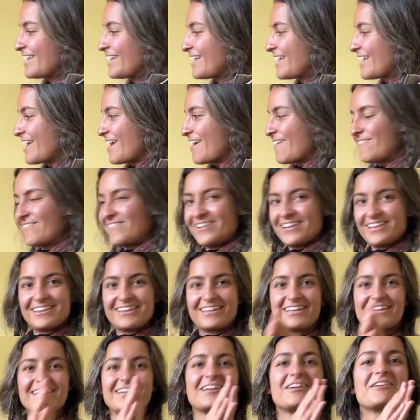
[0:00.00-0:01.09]

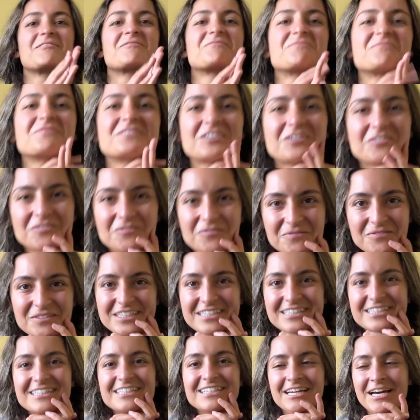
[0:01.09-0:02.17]
everything. So
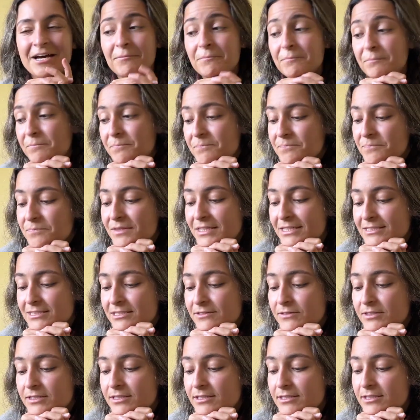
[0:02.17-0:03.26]
yeah, that's
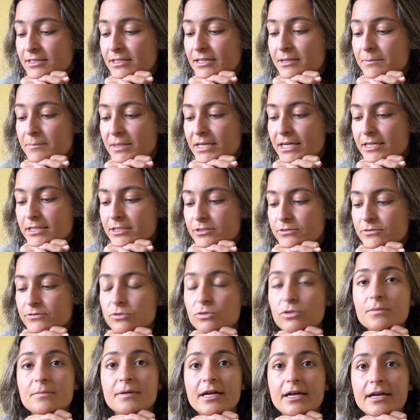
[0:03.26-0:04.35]
everything that I packed for
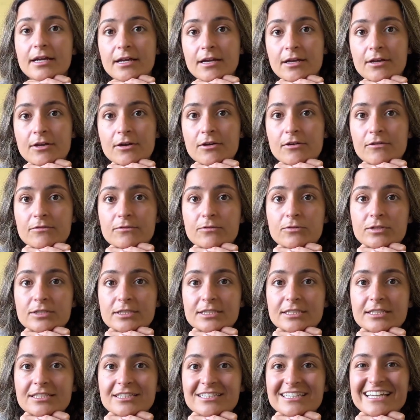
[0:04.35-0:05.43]
my
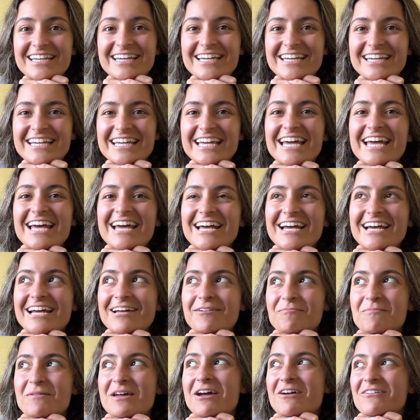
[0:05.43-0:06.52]
14-day
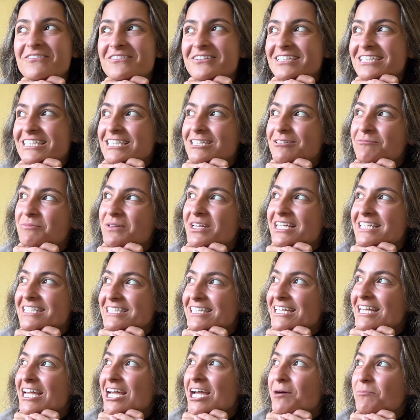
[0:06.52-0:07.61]
Everest Base
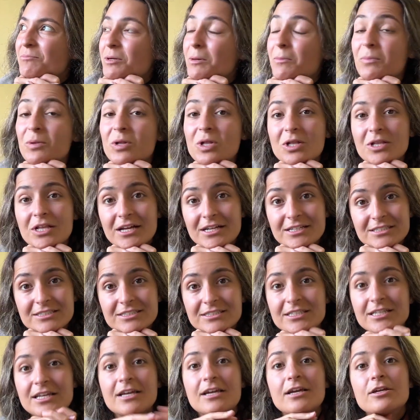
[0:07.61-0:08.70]
Camp plus
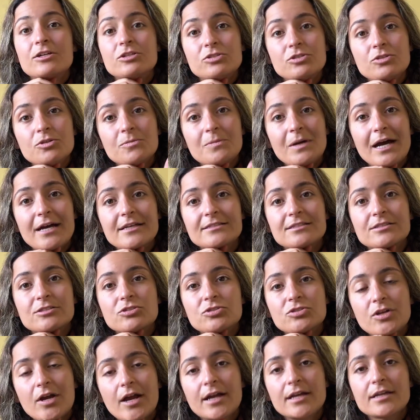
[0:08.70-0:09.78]
2 passes
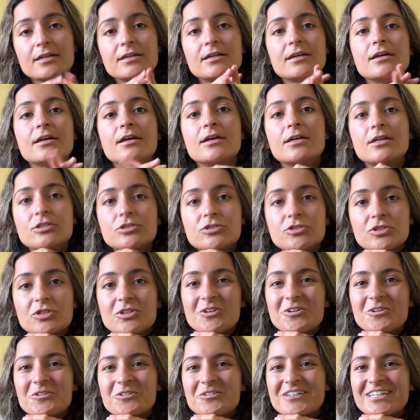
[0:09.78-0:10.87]
trek.
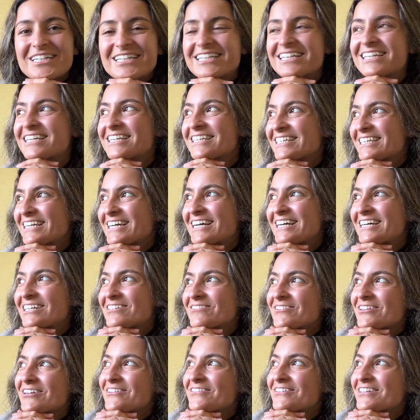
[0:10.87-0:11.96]
So yeah, if
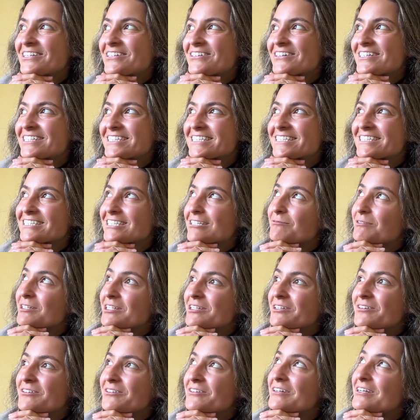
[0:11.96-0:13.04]
you have any questions, let me
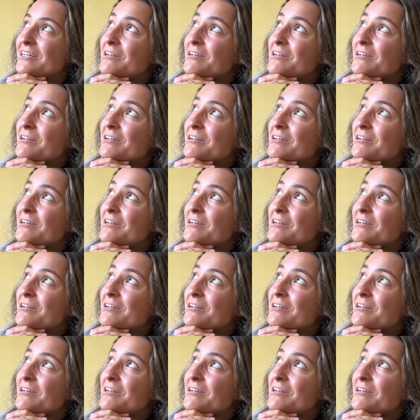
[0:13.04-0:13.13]
know.